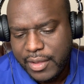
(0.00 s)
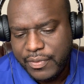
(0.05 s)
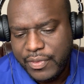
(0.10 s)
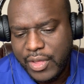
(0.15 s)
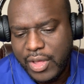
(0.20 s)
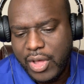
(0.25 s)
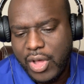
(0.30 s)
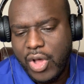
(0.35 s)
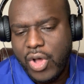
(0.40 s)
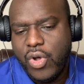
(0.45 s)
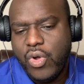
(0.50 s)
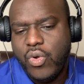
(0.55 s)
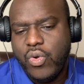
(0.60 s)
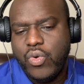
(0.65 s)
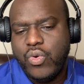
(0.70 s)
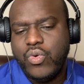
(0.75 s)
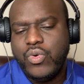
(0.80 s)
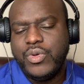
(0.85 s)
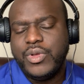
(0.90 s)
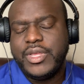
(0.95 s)
The
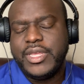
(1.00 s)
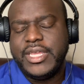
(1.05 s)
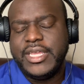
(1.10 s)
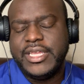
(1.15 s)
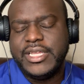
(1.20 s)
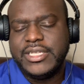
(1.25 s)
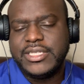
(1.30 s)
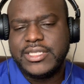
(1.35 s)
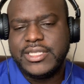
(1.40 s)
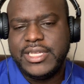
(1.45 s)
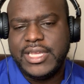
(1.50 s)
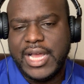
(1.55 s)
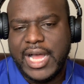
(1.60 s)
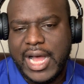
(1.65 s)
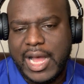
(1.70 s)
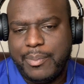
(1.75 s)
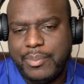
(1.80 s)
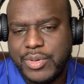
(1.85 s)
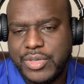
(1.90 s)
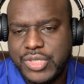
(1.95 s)
O is the
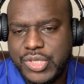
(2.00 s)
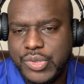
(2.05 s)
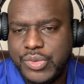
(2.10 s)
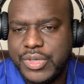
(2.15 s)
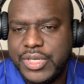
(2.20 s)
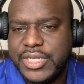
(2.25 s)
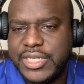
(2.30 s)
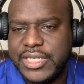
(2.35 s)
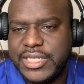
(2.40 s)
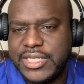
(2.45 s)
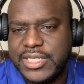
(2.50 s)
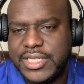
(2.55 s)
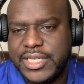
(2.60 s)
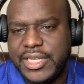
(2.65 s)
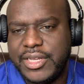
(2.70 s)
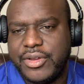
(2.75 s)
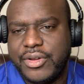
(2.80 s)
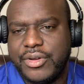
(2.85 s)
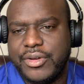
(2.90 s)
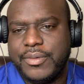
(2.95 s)
opportunity
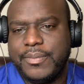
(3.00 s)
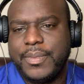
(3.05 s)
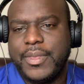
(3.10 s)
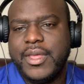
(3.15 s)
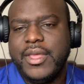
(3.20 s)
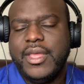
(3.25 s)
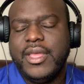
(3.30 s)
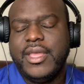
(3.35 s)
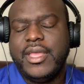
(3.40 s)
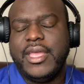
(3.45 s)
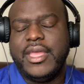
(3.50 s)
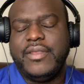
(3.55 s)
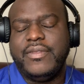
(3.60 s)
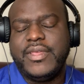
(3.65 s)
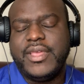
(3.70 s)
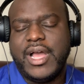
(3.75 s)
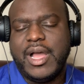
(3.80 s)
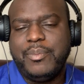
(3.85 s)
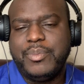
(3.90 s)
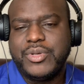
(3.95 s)
seeker. And
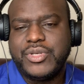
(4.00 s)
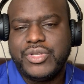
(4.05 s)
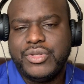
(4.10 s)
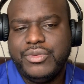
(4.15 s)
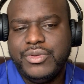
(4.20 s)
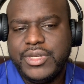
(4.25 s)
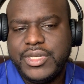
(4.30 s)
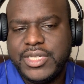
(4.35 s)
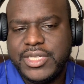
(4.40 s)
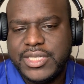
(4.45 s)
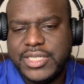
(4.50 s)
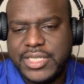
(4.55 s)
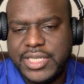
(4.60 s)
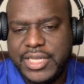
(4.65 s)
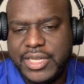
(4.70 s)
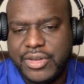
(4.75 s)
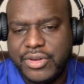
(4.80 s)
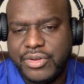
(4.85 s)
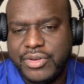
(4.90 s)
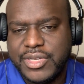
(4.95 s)
the opportunity
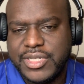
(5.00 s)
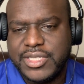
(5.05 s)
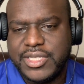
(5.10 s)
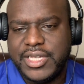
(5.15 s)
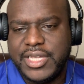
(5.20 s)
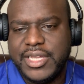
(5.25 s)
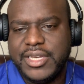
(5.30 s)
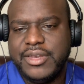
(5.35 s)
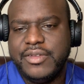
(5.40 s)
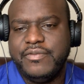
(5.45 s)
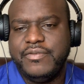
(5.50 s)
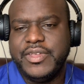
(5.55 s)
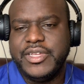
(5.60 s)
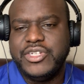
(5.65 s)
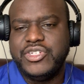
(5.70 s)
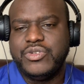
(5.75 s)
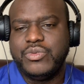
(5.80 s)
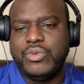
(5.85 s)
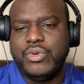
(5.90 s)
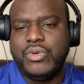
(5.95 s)
seeker is the
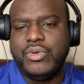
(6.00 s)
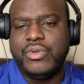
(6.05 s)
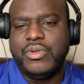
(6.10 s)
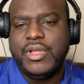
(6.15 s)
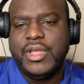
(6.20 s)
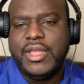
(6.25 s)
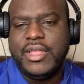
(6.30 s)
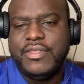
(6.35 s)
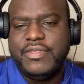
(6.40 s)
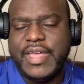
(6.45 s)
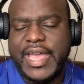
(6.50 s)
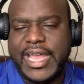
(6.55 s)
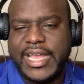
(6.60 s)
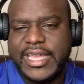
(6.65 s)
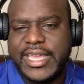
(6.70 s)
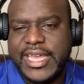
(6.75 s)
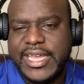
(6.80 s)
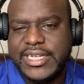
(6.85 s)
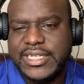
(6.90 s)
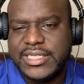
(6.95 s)
individual
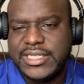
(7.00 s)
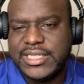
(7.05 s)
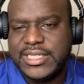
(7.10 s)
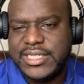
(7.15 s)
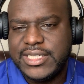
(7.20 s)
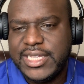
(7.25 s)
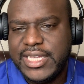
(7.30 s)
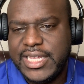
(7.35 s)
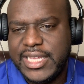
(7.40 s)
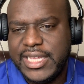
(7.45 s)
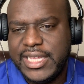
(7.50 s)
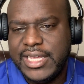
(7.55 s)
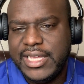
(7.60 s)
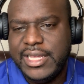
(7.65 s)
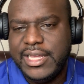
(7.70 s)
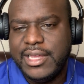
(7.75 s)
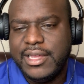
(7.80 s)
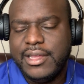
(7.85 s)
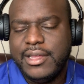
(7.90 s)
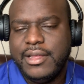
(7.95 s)
that can
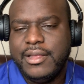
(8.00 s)
see